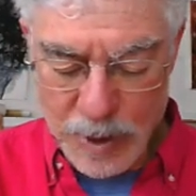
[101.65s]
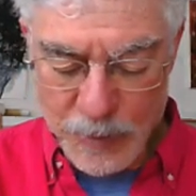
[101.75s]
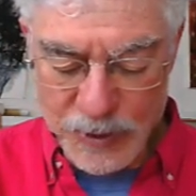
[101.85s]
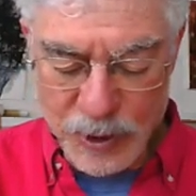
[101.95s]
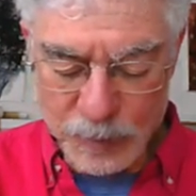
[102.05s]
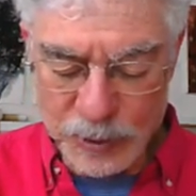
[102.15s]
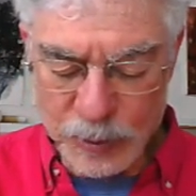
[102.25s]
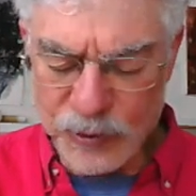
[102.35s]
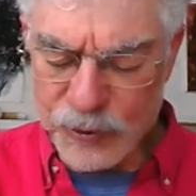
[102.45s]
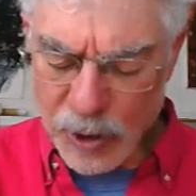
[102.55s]
but their blue
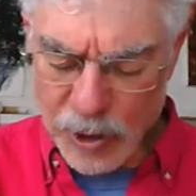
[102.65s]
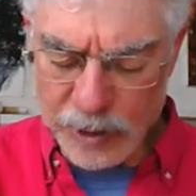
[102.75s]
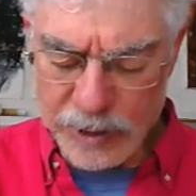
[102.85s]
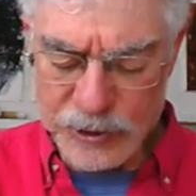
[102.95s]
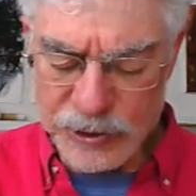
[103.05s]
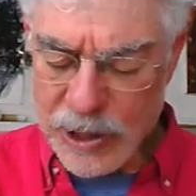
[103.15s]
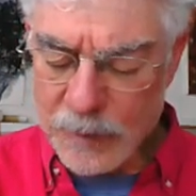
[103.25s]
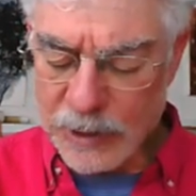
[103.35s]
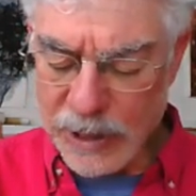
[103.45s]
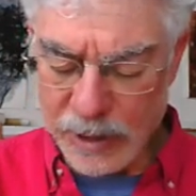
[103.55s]
is dark and
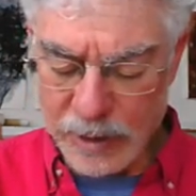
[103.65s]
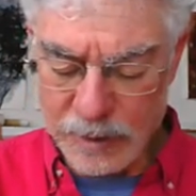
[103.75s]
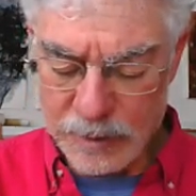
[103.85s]
gem-like,